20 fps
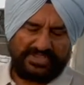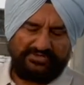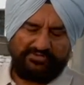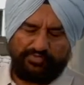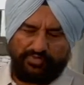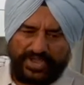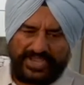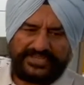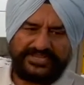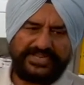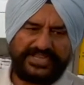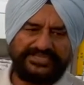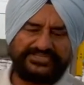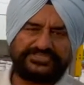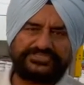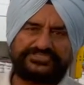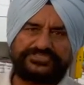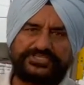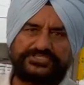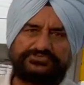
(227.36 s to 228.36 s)
Why
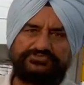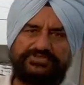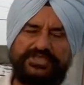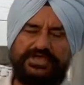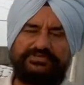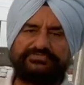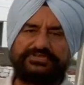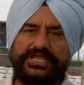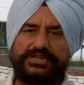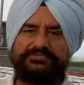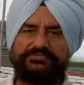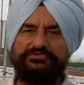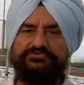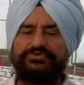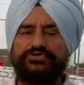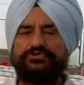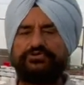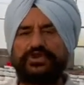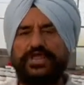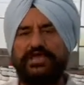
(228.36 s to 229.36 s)
96 we have kept? We
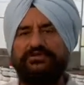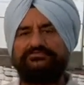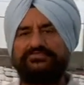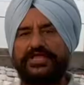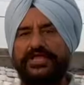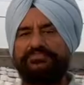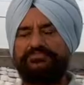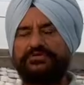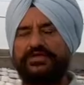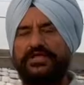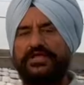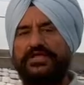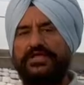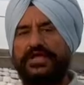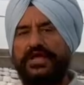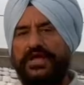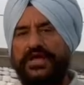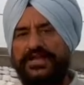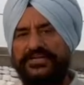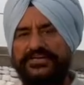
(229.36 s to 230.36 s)
could have kept
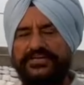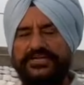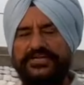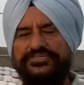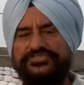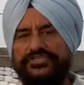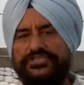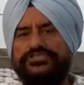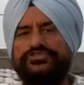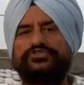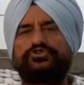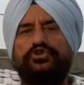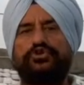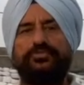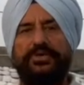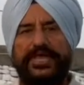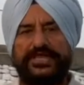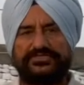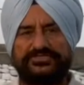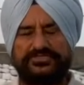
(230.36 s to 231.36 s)
106 grow
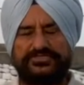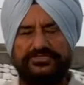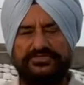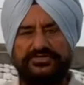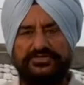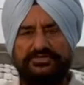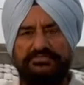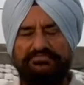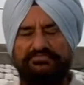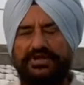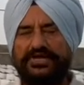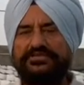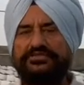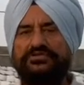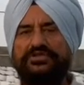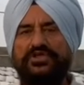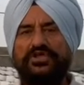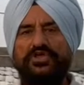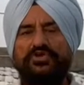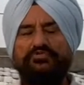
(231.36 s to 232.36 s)
bags, but
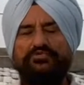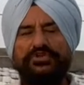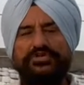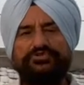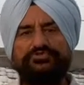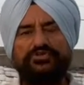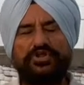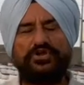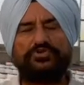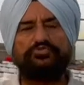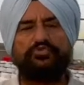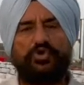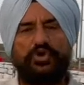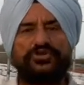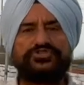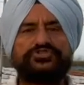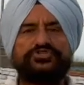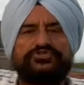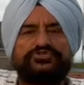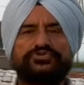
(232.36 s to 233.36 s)
we do not
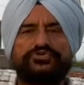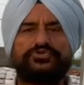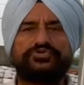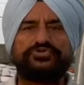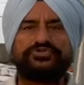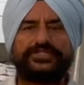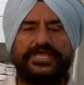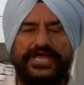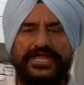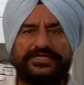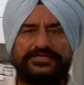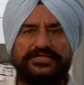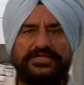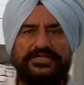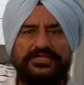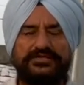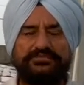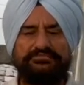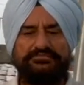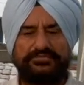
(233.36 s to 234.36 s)
want to do that
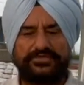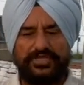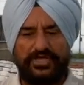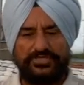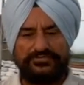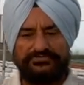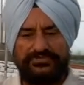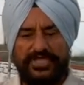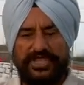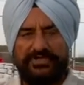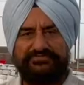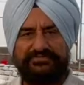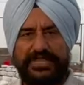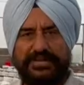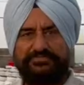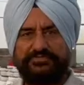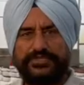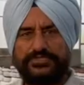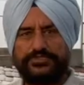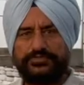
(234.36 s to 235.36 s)
because we have
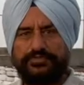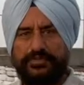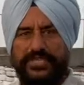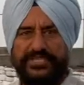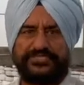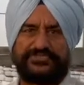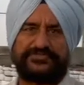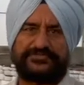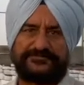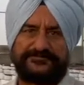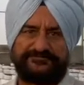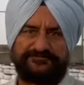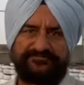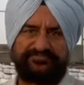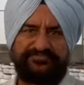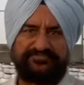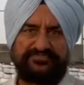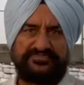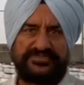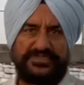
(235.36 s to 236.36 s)
kept a space
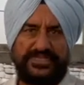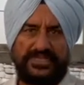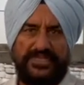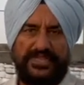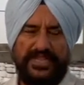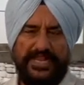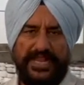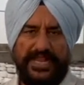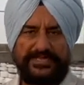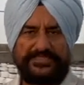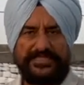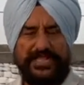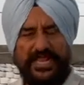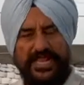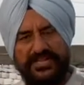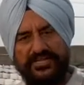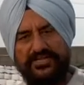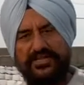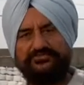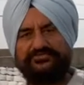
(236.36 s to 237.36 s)
at the
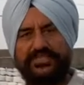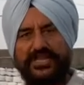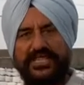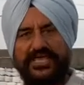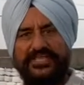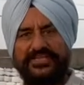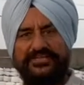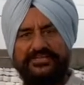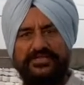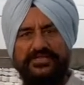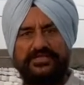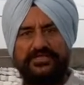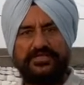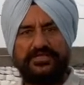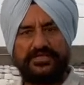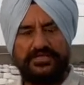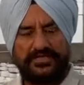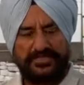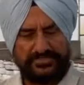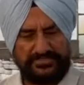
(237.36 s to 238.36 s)
end of the line
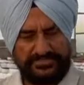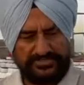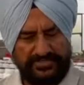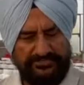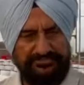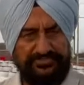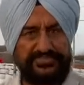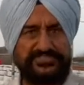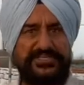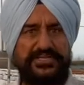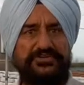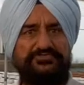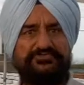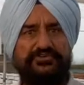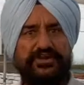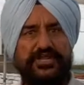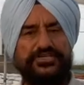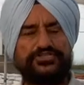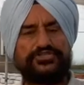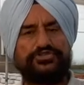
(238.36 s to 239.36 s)
sufficient
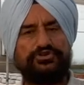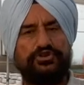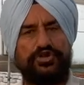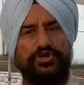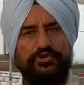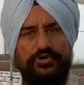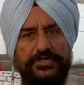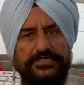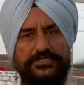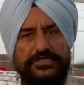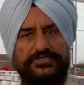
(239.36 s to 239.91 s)
for us to lower the